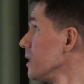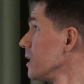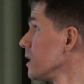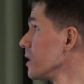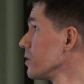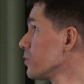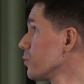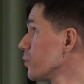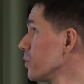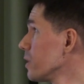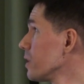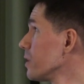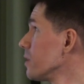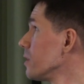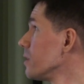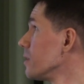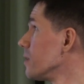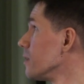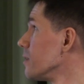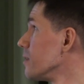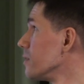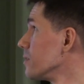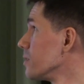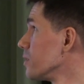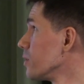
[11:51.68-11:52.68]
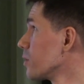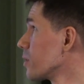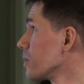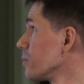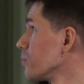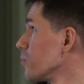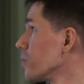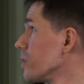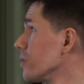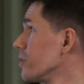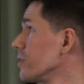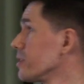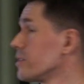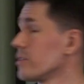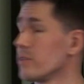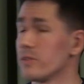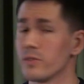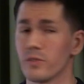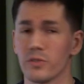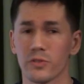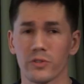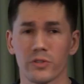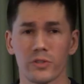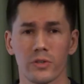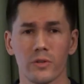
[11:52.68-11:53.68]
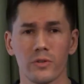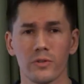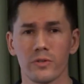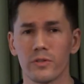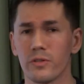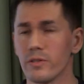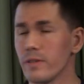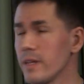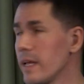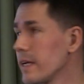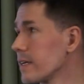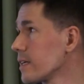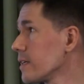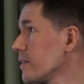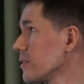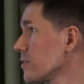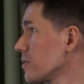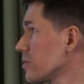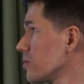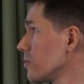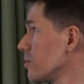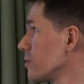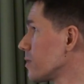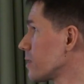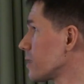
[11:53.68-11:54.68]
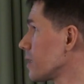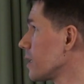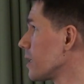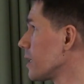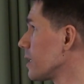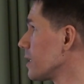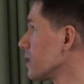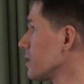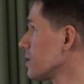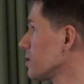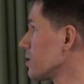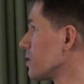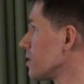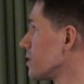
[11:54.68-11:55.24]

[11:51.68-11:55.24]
You can wear it on your shoulder like a suitcase.